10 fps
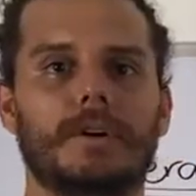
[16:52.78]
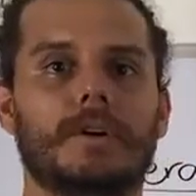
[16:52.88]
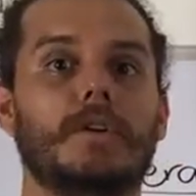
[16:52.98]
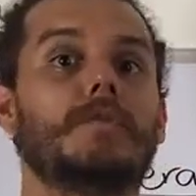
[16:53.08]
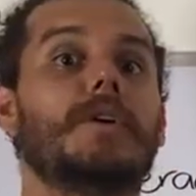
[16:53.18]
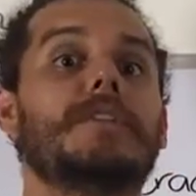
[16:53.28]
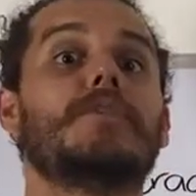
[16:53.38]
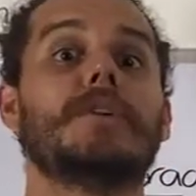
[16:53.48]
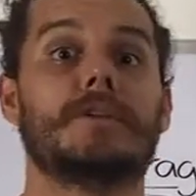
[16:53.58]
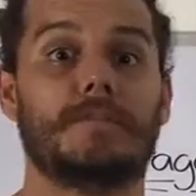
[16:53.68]
of what they
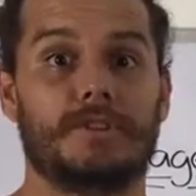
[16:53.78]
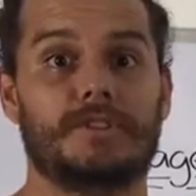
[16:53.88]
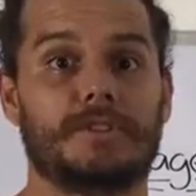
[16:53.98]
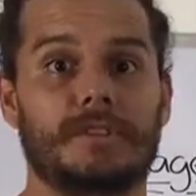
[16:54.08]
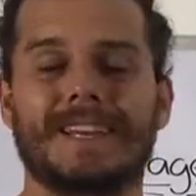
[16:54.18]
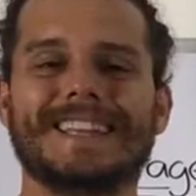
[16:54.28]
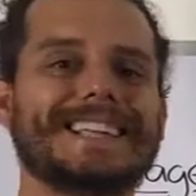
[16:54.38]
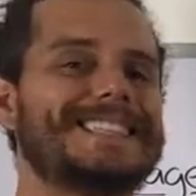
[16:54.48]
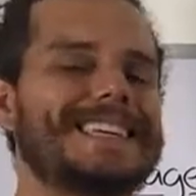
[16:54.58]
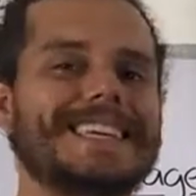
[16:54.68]
already purchased.
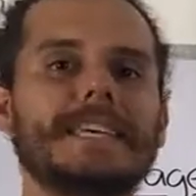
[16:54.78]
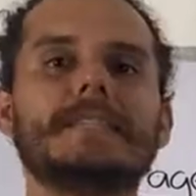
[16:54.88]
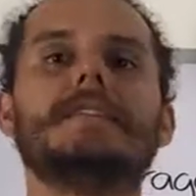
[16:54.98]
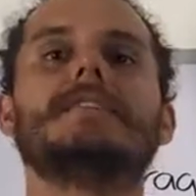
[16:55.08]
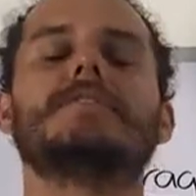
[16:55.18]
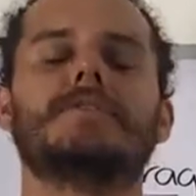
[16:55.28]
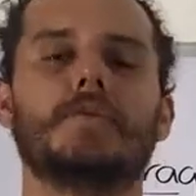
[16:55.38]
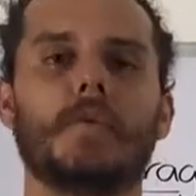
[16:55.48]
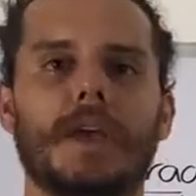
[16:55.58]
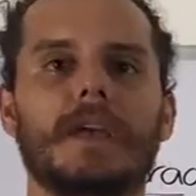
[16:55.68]
That's the easiest
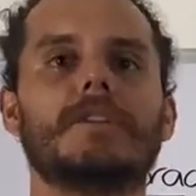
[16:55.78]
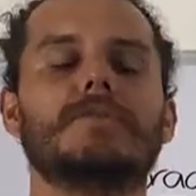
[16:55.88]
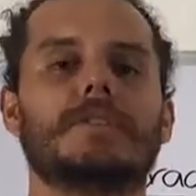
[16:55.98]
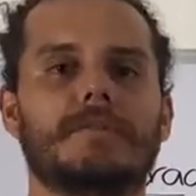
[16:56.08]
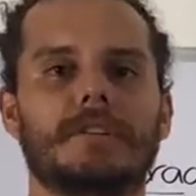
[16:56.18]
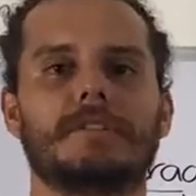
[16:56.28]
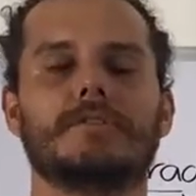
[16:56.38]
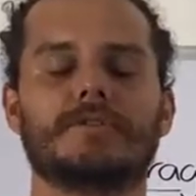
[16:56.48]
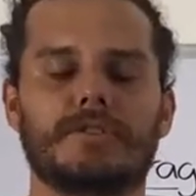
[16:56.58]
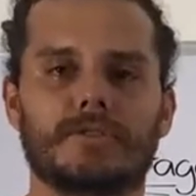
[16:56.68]
way to increase
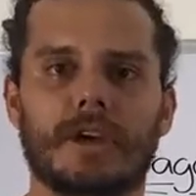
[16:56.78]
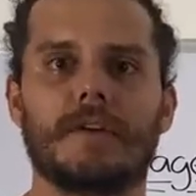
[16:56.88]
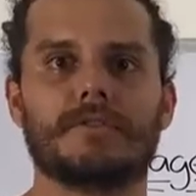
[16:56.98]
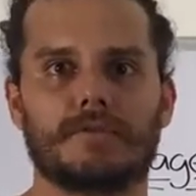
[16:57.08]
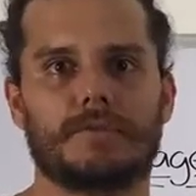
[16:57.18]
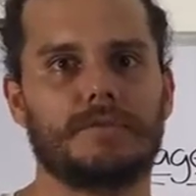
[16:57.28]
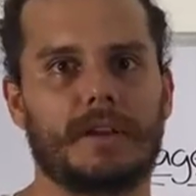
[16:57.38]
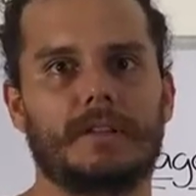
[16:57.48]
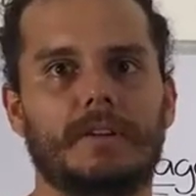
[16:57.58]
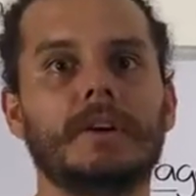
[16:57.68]
your average order
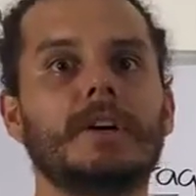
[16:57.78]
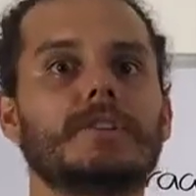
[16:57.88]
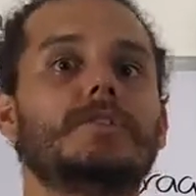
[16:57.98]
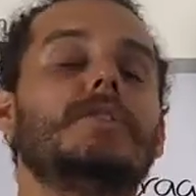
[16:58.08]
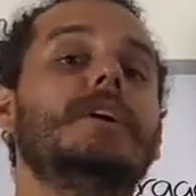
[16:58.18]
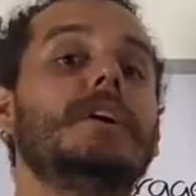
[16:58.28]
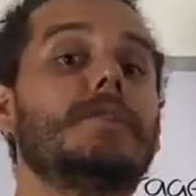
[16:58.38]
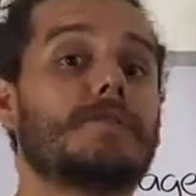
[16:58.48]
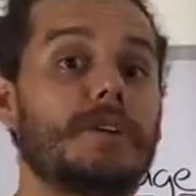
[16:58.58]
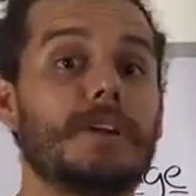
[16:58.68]
value. So
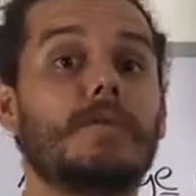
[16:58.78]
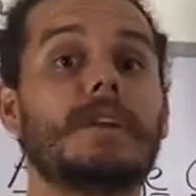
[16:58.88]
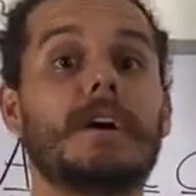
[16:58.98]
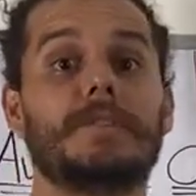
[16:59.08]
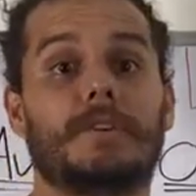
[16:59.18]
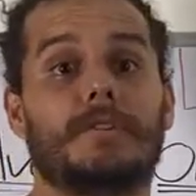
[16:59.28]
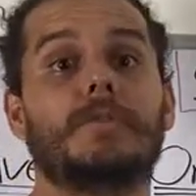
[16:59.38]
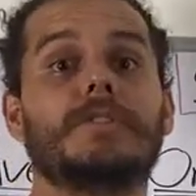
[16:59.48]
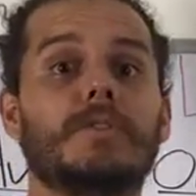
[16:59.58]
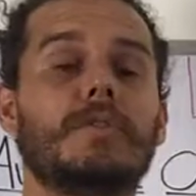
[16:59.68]
for anyone out there
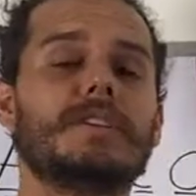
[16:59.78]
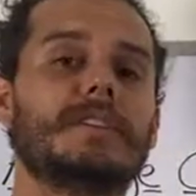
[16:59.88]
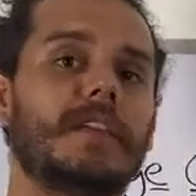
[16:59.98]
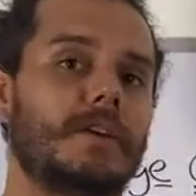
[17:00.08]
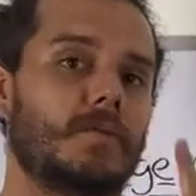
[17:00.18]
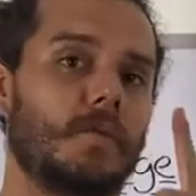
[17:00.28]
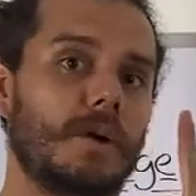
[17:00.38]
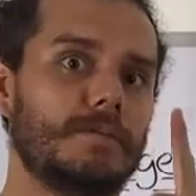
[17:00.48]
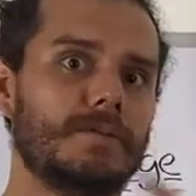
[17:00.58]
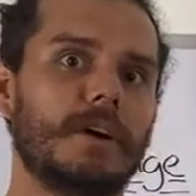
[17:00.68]
who is only selling
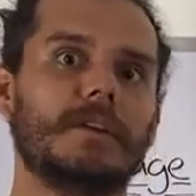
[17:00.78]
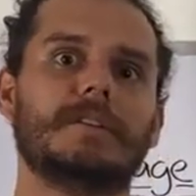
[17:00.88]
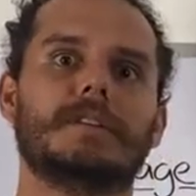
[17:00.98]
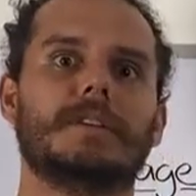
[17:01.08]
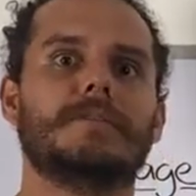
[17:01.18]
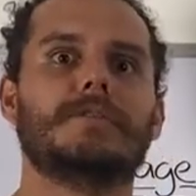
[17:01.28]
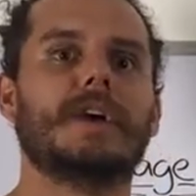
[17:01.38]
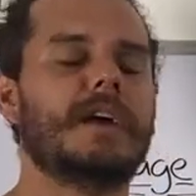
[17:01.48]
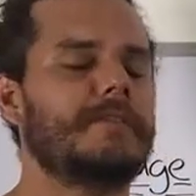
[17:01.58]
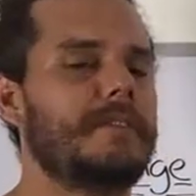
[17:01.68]
one product, if you don't
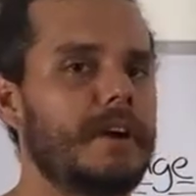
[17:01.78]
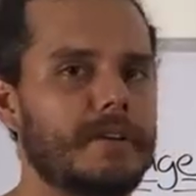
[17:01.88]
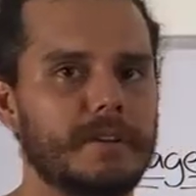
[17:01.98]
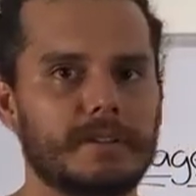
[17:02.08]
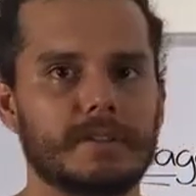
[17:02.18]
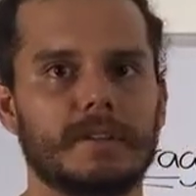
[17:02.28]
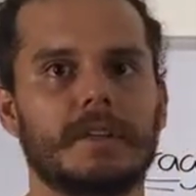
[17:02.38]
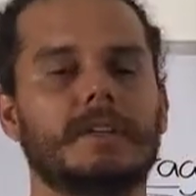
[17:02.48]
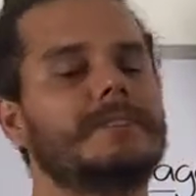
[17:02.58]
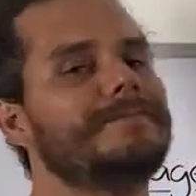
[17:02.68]
have variants,
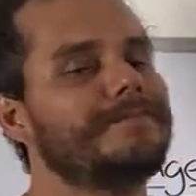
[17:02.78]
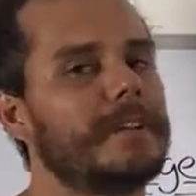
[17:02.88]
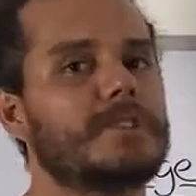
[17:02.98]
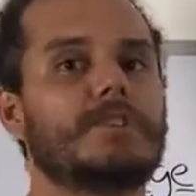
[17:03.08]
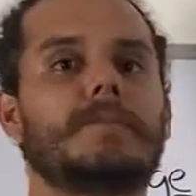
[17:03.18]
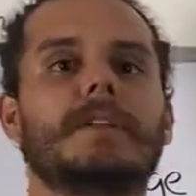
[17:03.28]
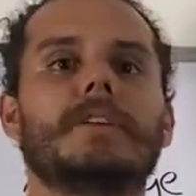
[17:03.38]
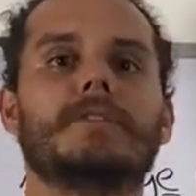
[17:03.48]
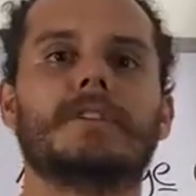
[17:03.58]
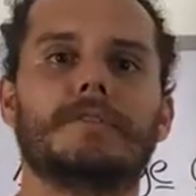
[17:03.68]
it's going to be a
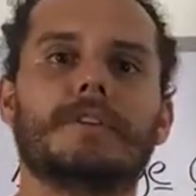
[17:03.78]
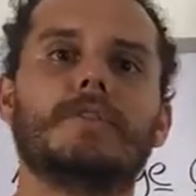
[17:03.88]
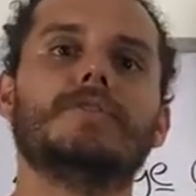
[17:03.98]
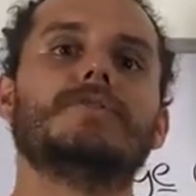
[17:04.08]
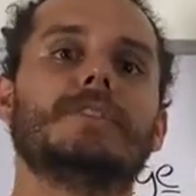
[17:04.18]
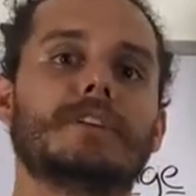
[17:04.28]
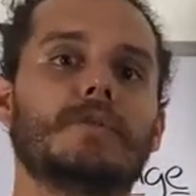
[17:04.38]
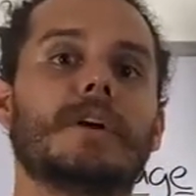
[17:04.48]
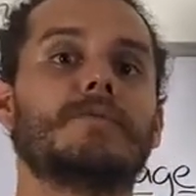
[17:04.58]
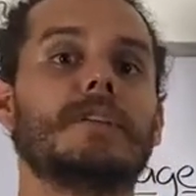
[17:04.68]
little difficult. So that's why I really